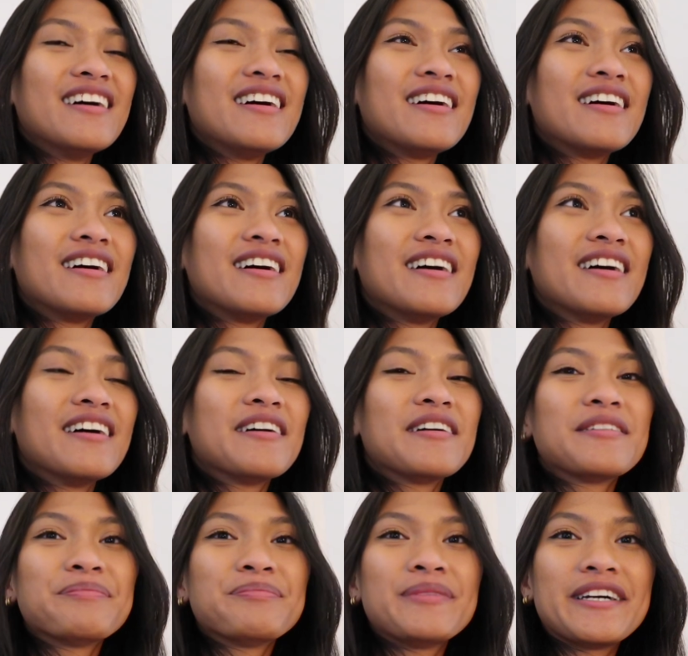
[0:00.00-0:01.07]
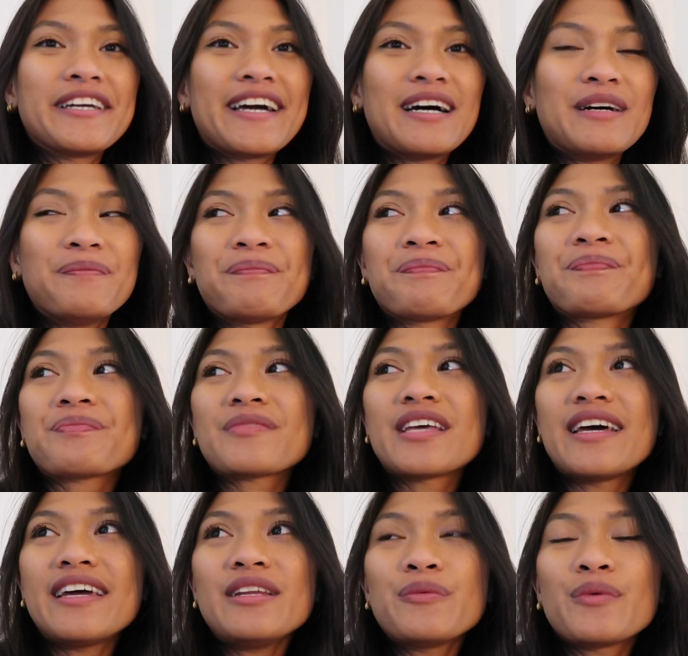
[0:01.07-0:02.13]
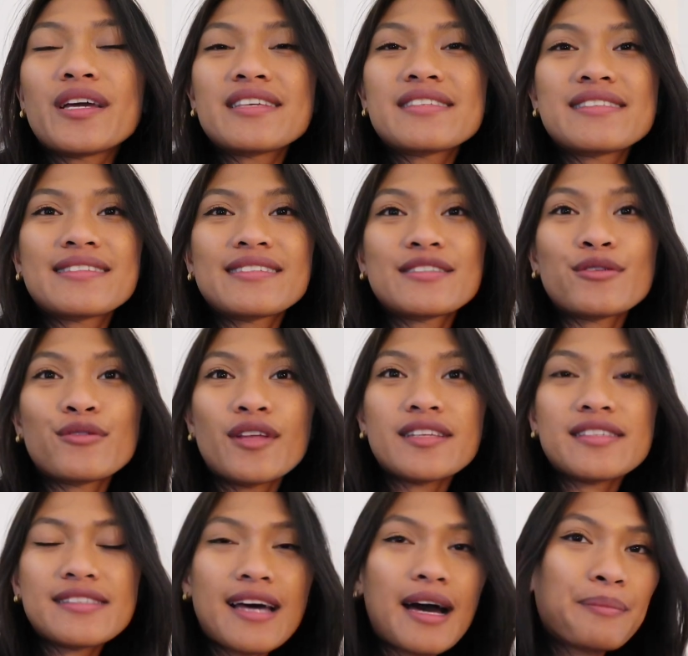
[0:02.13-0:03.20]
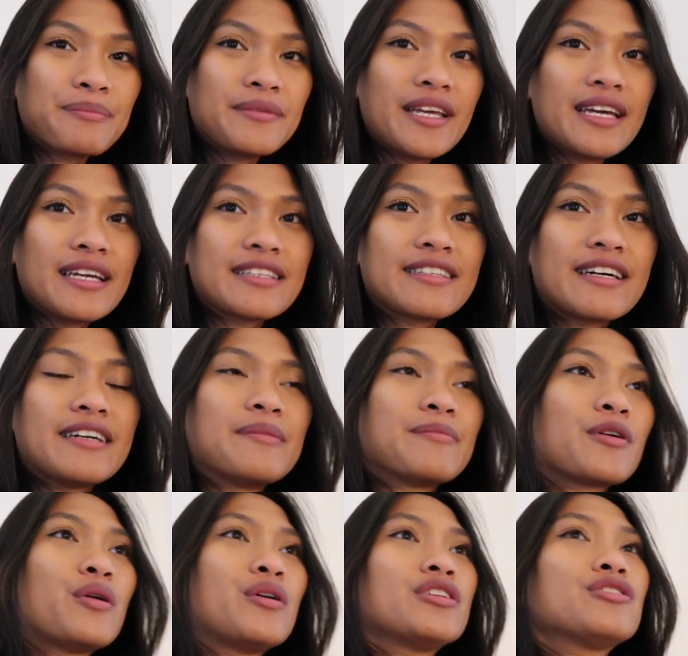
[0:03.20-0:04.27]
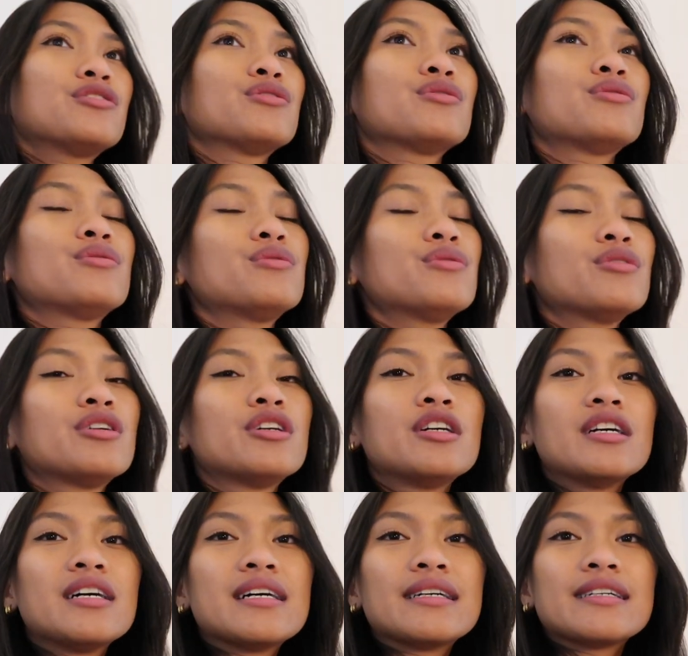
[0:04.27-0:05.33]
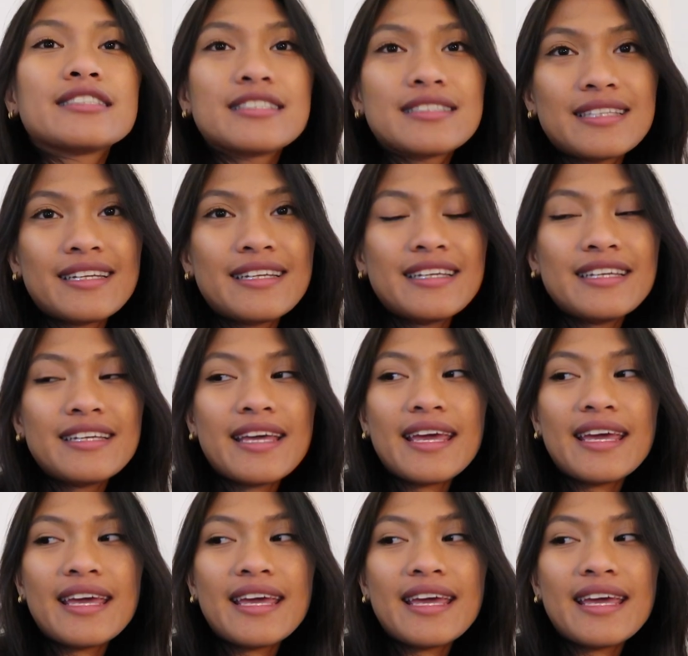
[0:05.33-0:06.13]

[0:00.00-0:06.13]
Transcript: But yeah. Anyways, so that's the update. I am going to study